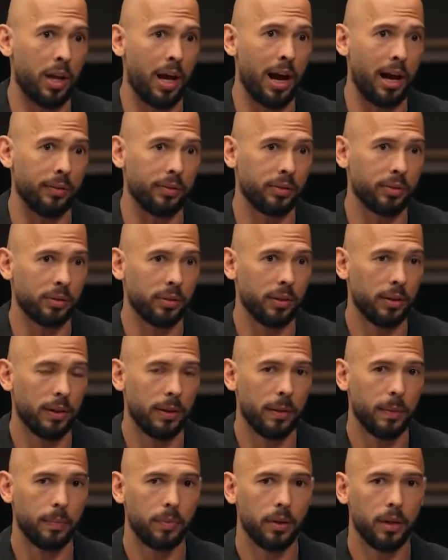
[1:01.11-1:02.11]
lives.
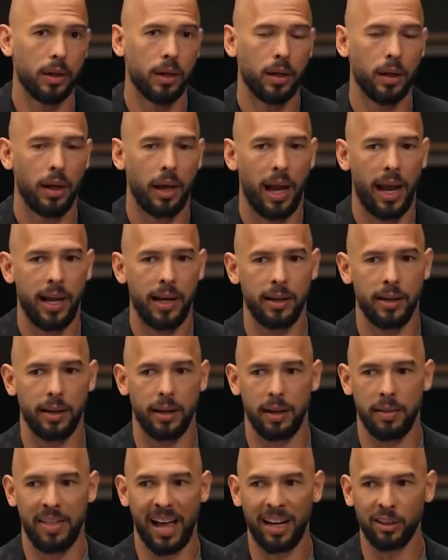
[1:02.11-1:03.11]
And
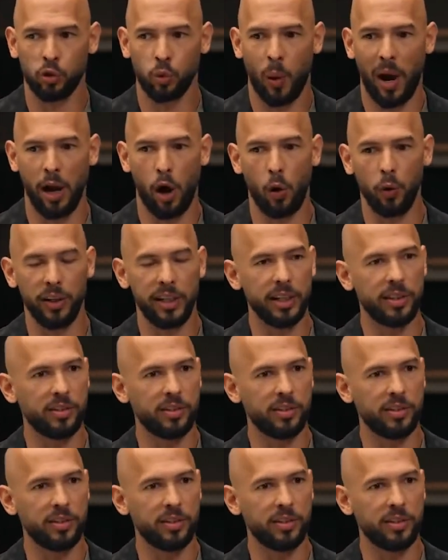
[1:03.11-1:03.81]
that's why it only